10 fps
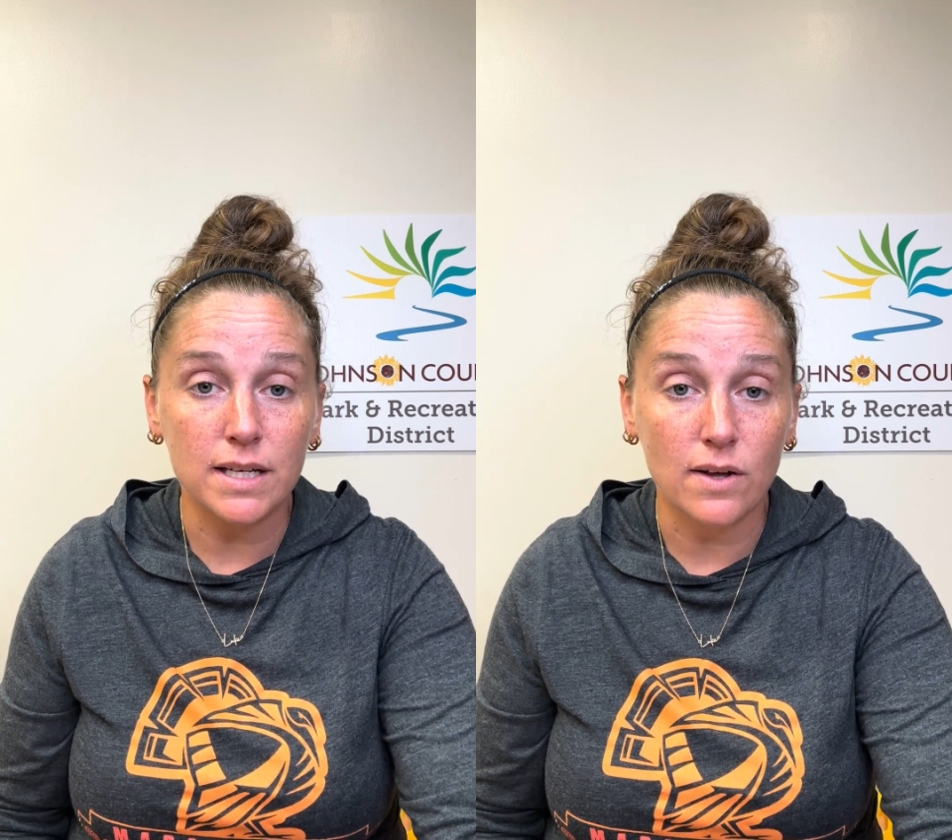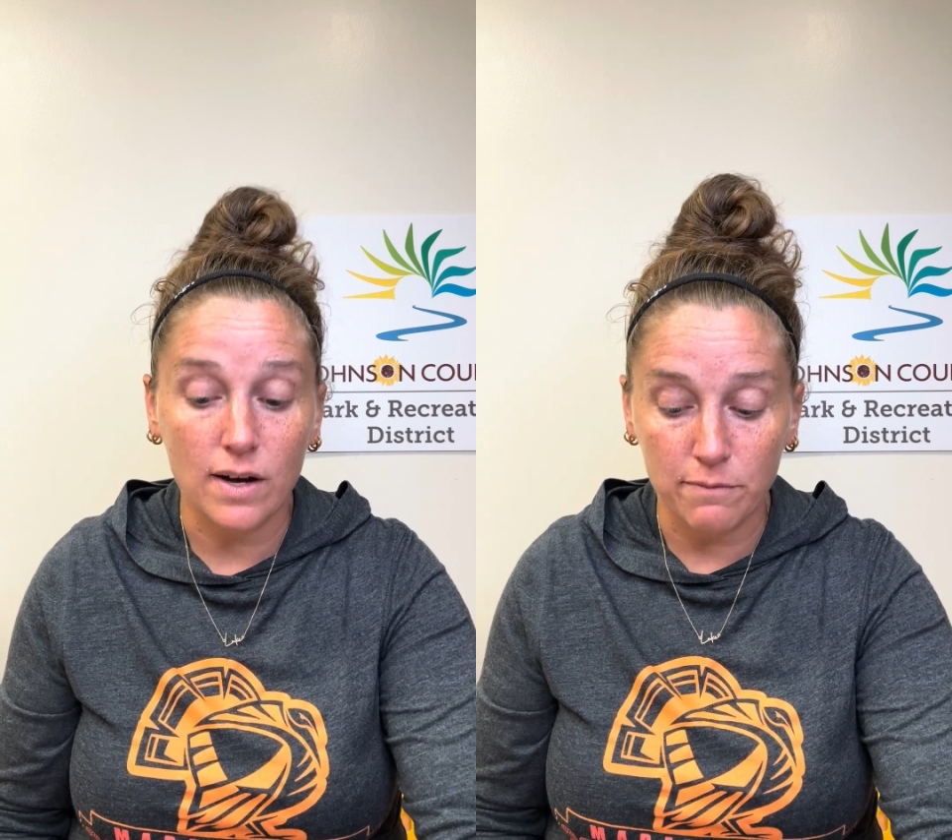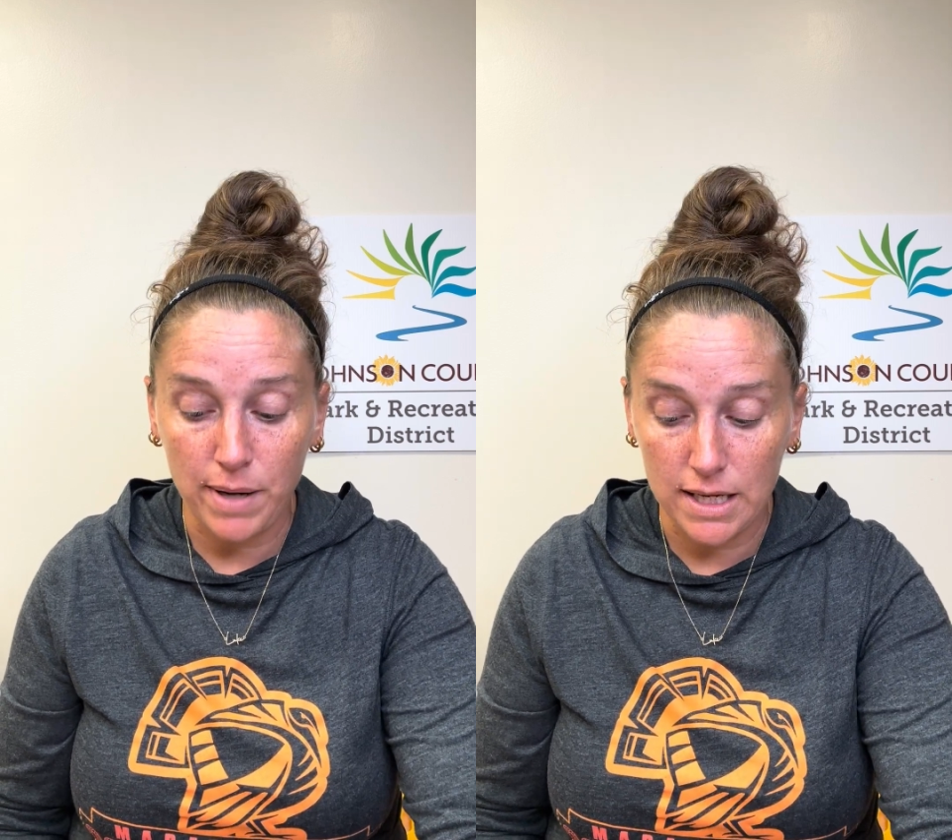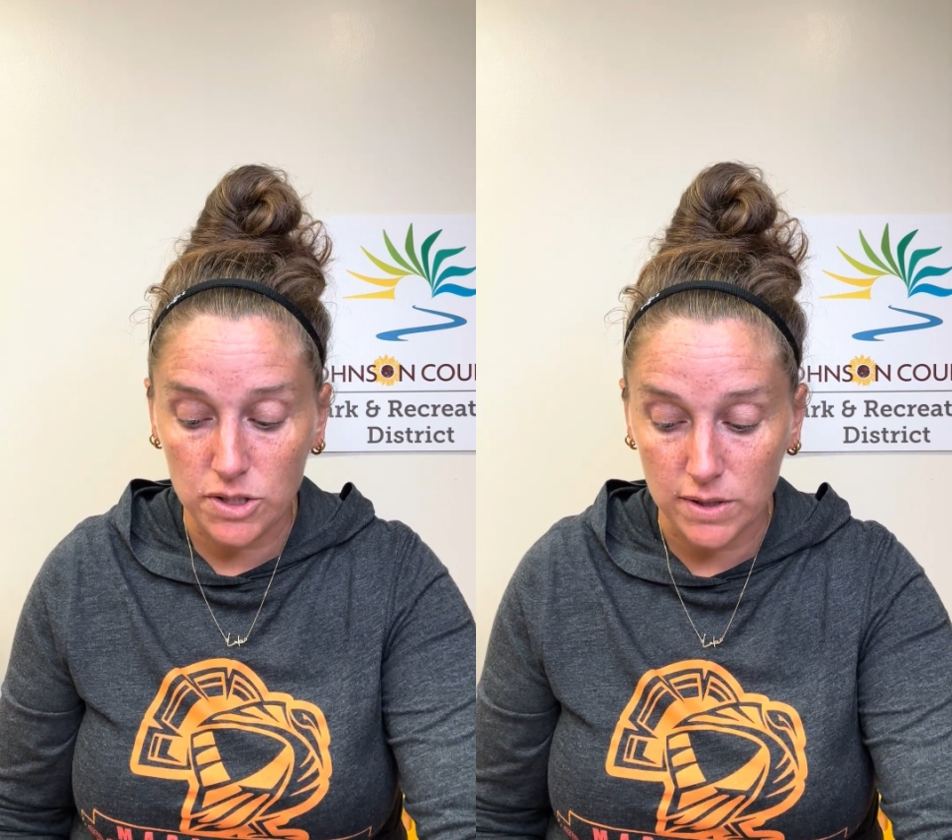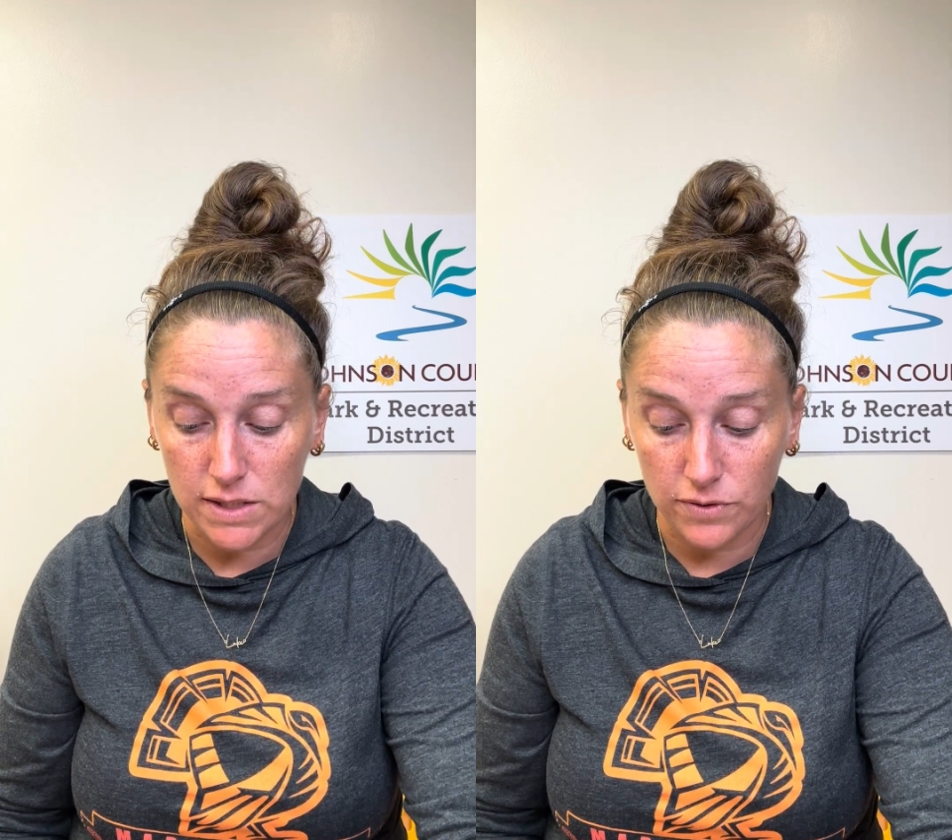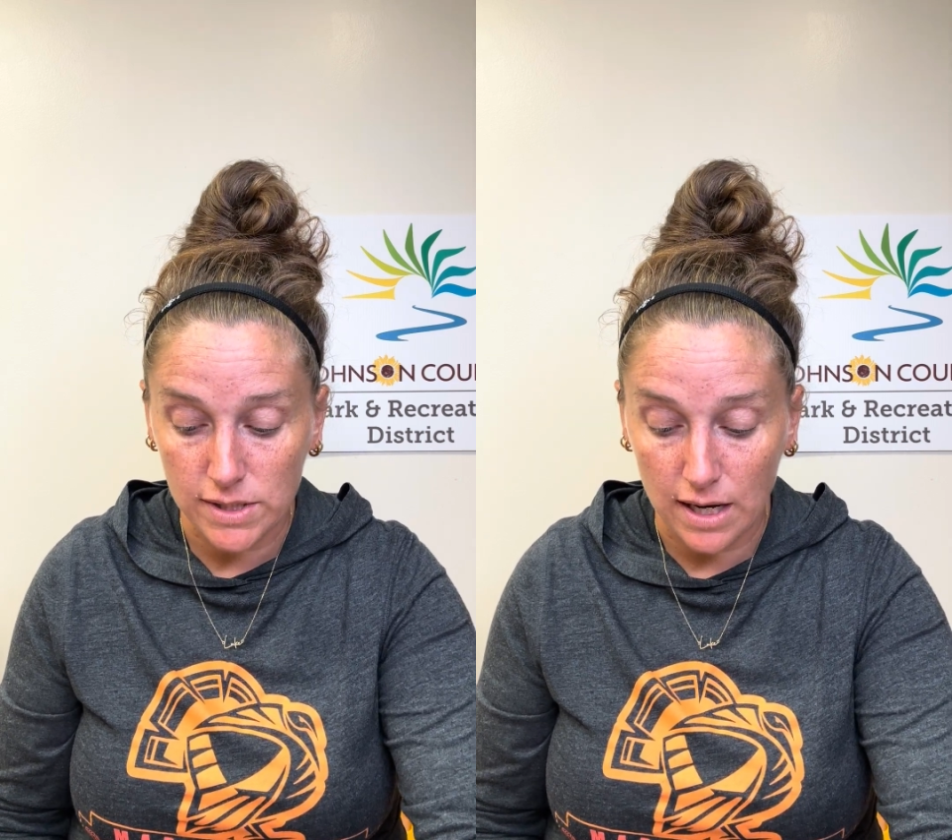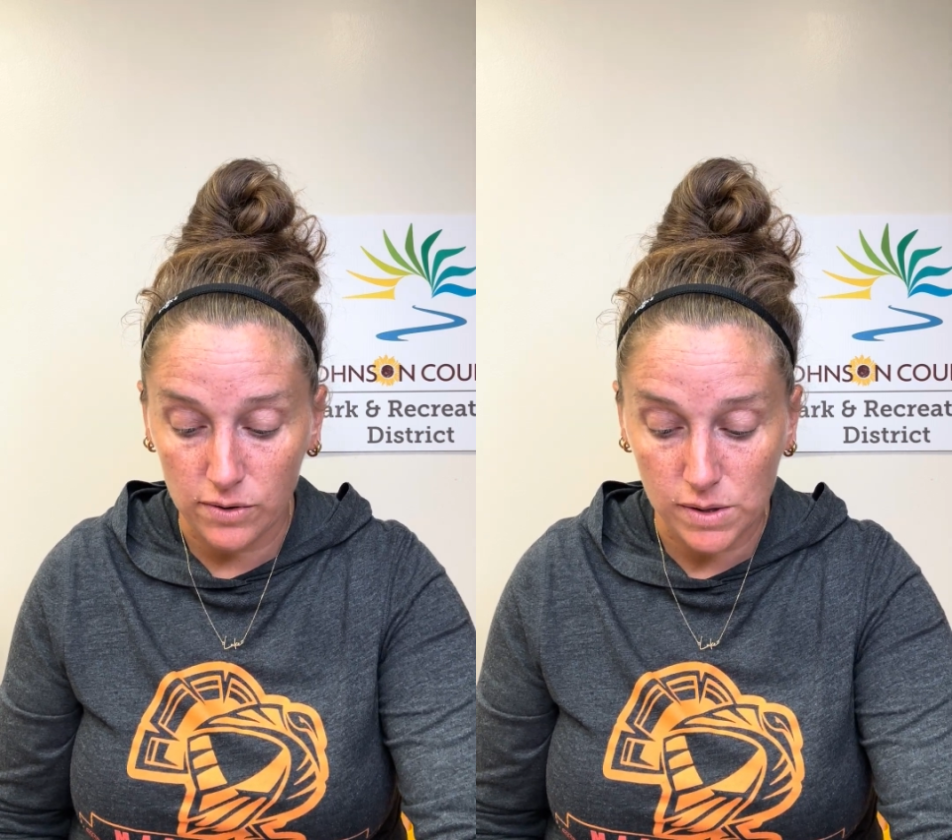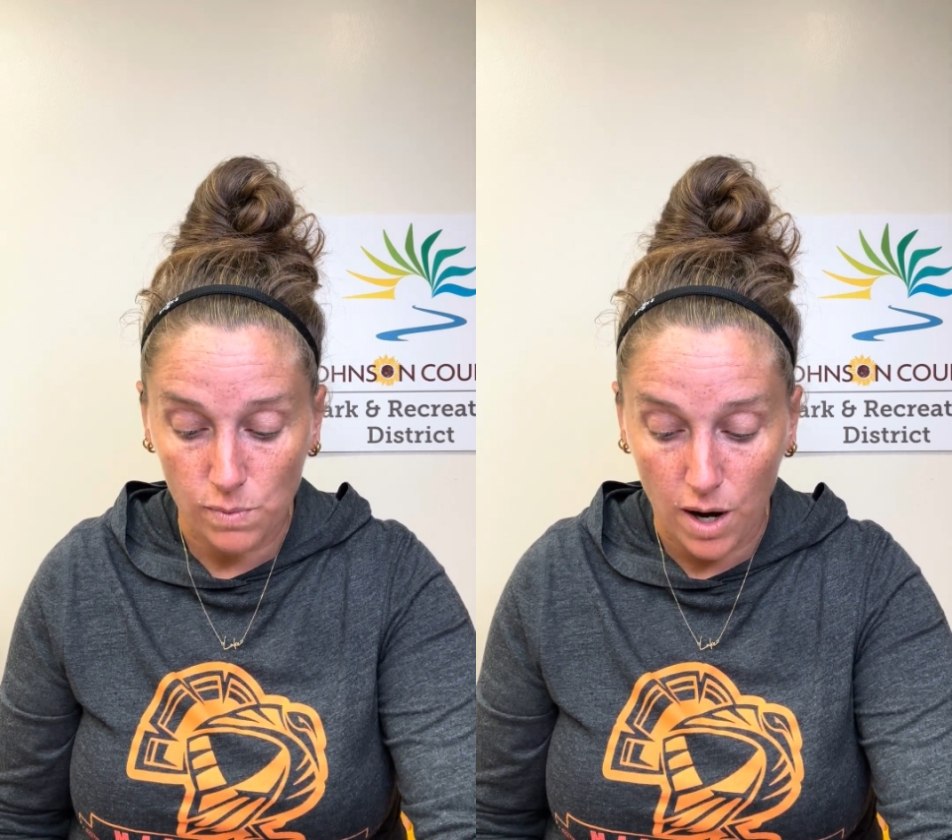They'll have pastries for sale
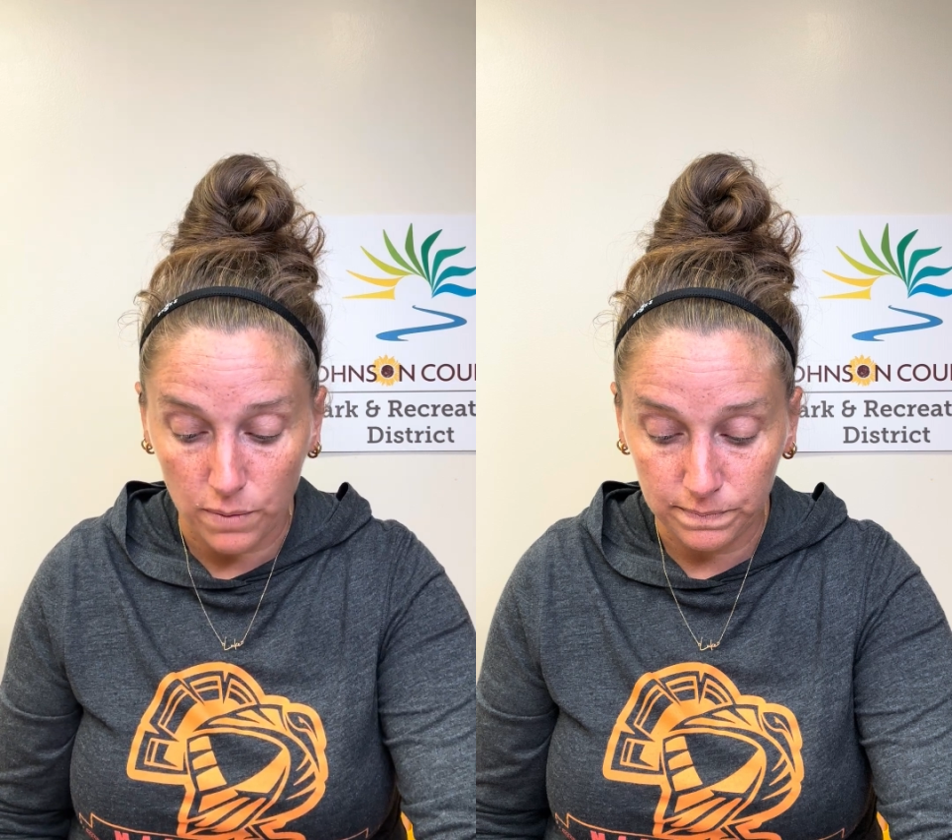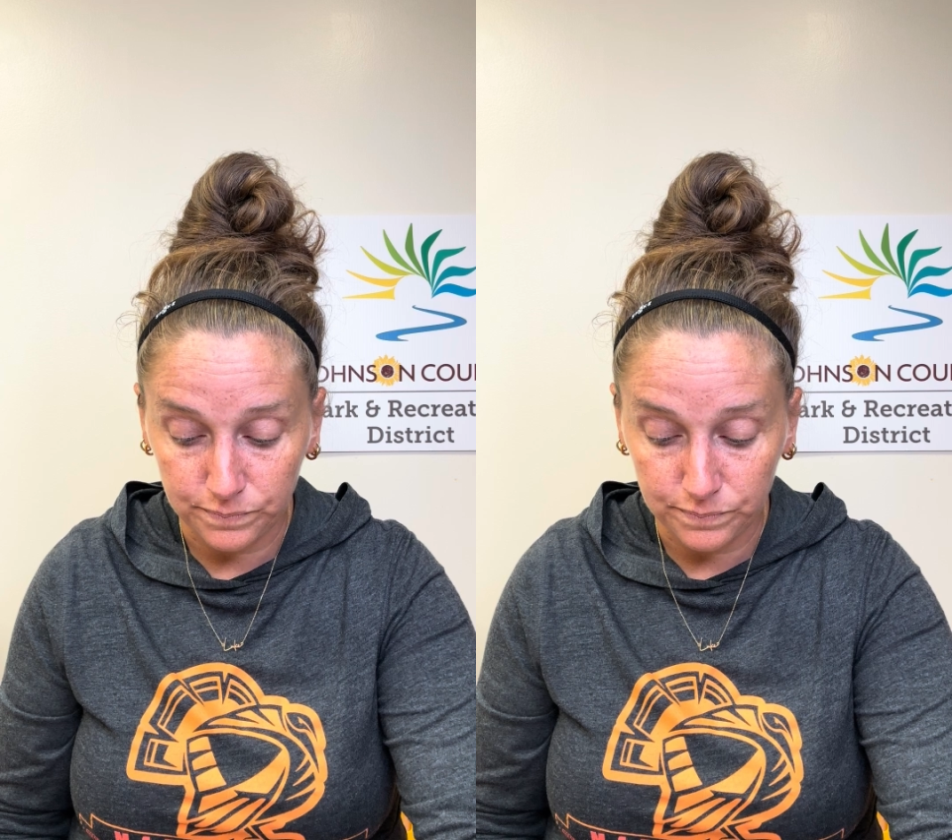as well.